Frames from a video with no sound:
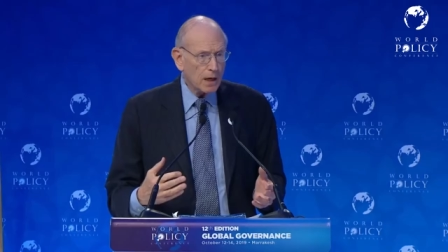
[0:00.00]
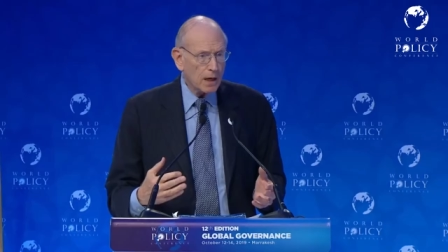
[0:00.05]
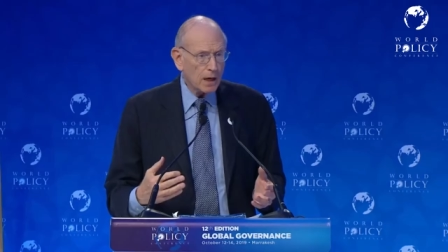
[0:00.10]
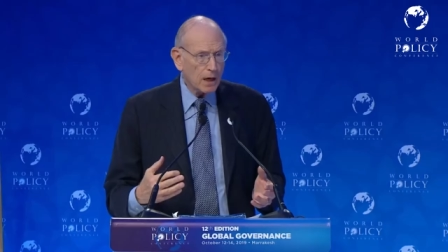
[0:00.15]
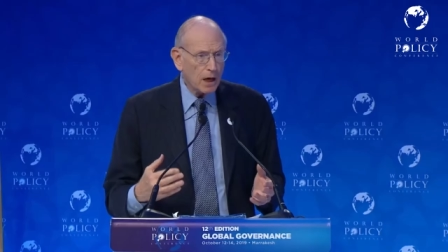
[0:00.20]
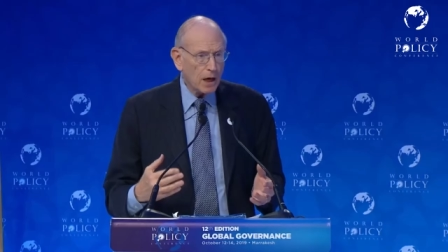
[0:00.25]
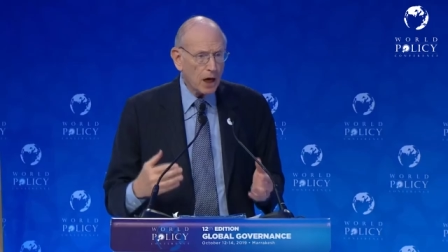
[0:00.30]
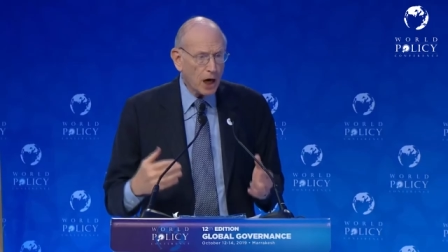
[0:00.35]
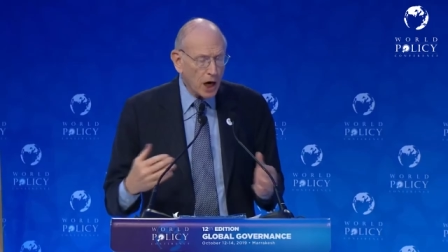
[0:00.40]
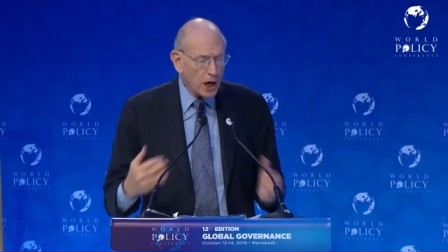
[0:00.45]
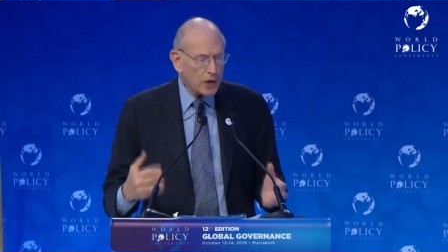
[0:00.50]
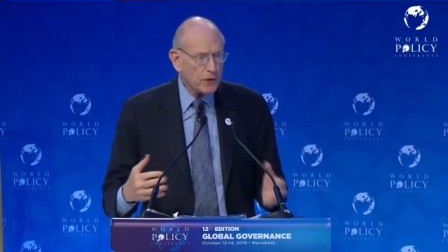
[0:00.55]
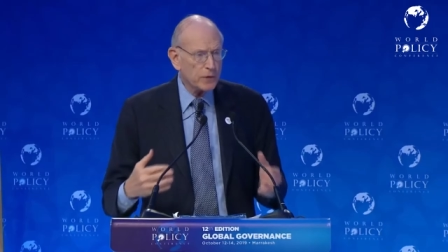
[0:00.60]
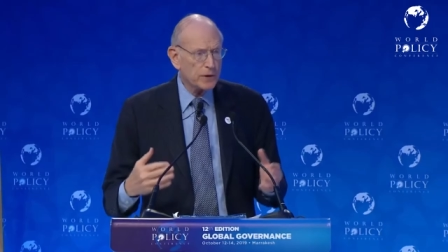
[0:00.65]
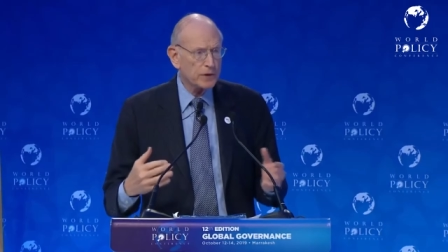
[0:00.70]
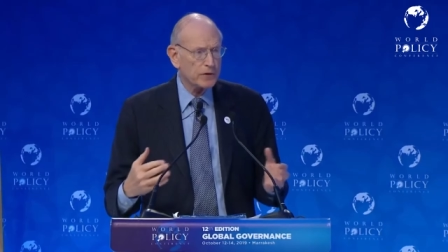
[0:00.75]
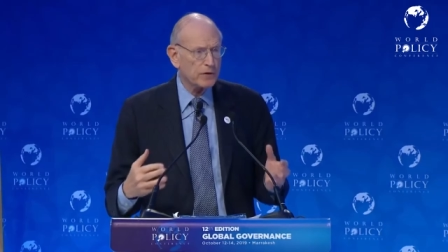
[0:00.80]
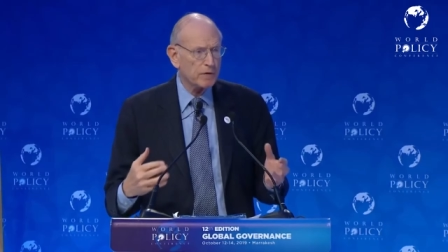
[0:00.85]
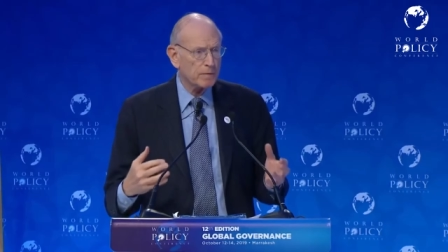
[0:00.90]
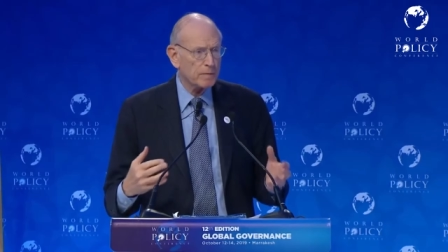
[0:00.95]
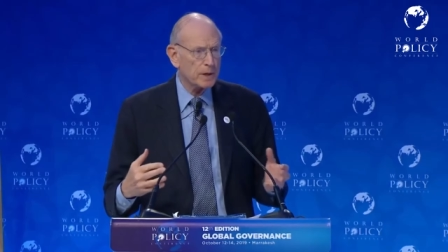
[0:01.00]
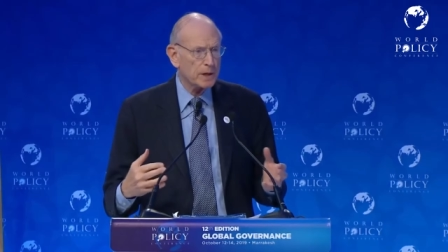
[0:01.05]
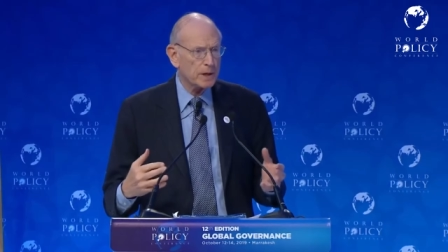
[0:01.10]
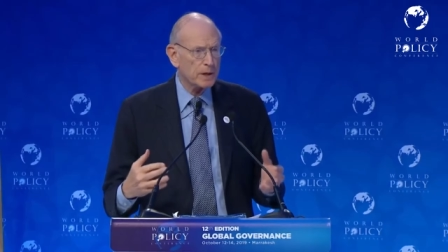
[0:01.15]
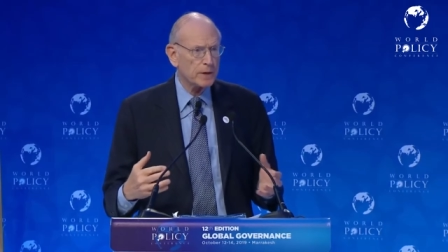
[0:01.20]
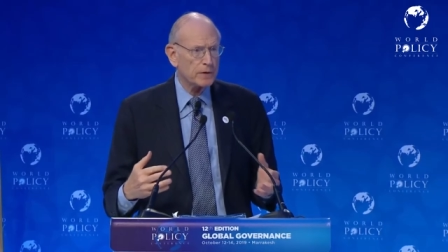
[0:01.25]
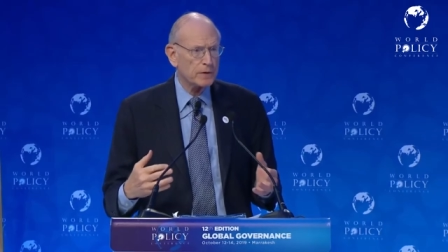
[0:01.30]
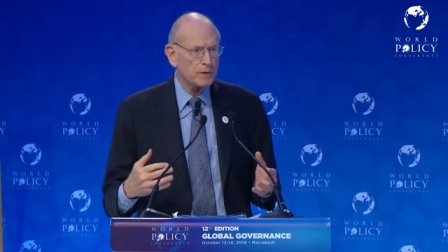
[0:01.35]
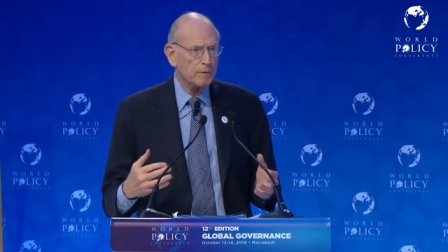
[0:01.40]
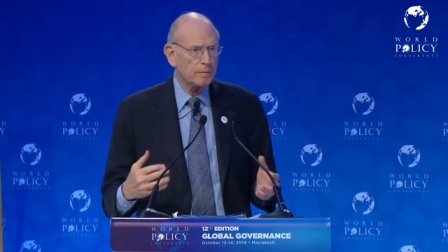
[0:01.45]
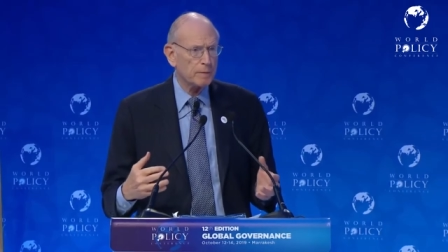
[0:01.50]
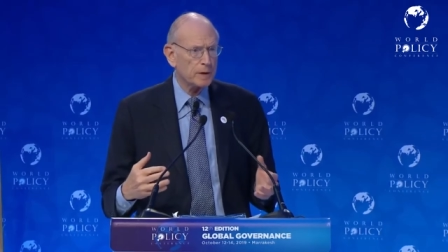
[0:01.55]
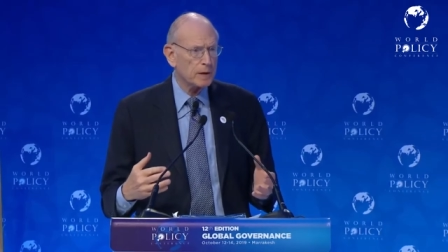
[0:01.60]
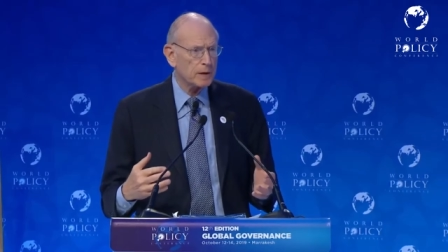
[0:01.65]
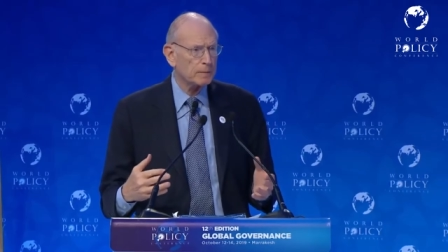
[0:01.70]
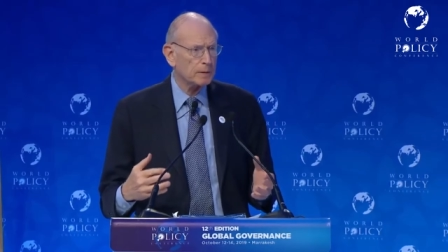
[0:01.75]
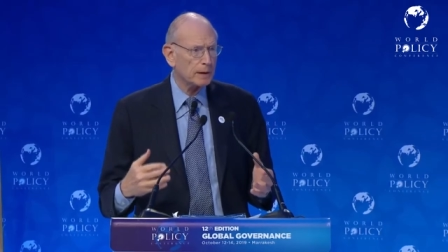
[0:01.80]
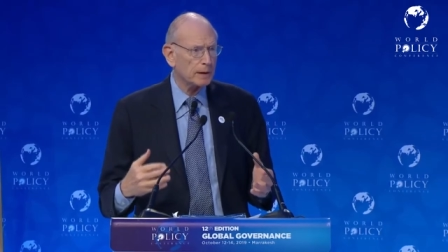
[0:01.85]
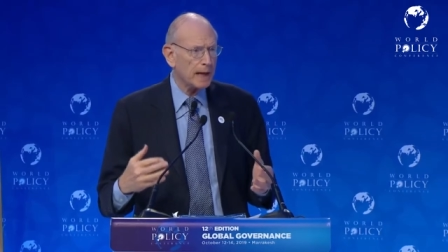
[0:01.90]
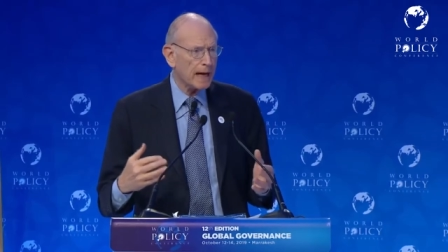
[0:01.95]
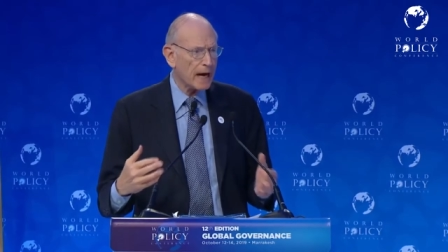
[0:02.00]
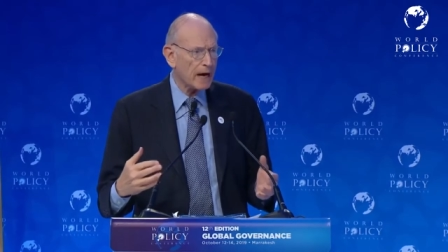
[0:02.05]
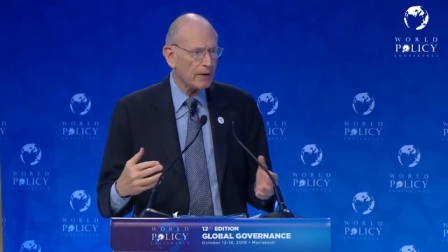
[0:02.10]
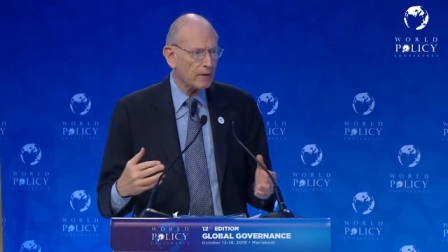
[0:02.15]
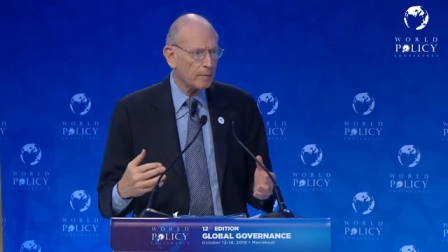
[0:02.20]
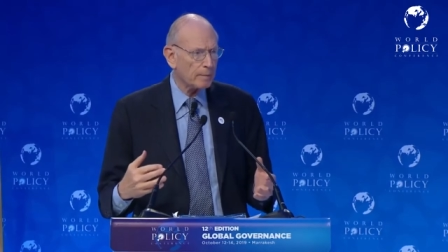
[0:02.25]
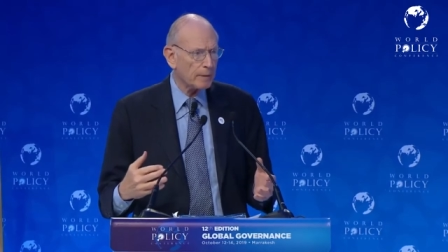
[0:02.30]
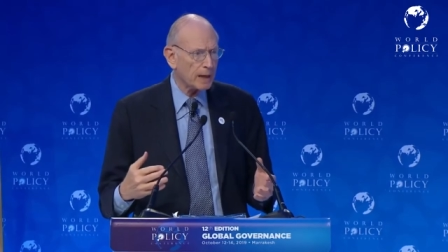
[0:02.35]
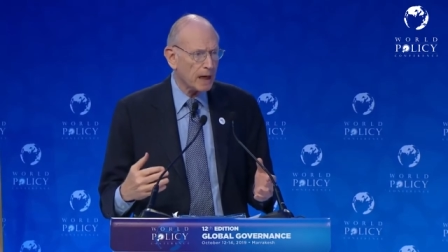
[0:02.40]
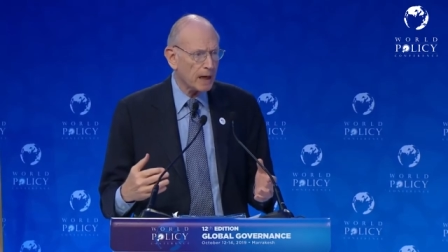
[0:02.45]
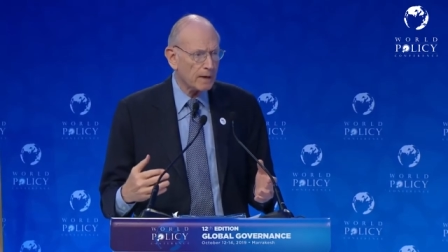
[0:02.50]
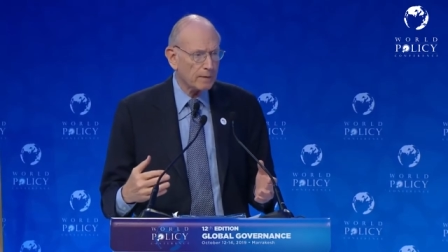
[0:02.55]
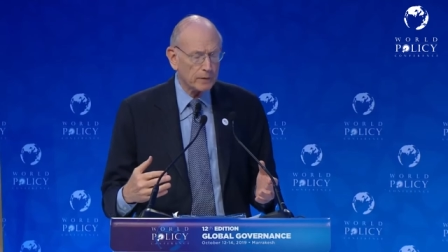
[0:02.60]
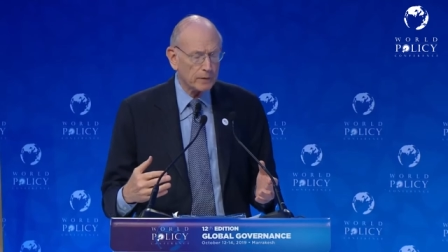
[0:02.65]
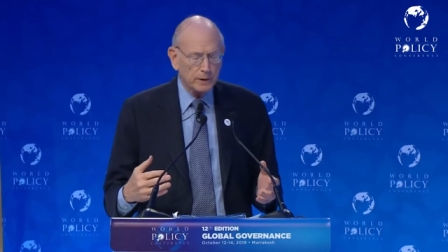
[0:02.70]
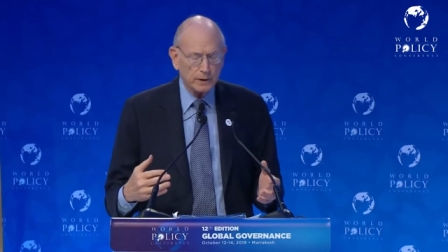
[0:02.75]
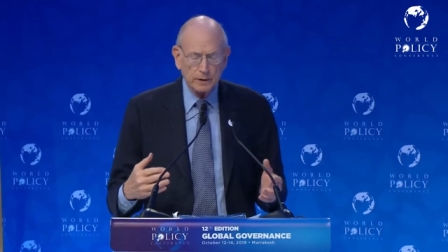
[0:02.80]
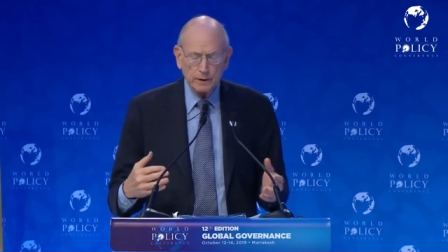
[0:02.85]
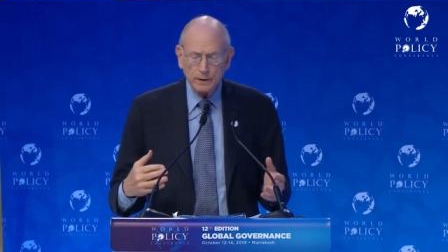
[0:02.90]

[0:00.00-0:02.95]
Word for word: hundreds of millions of people out of poverty.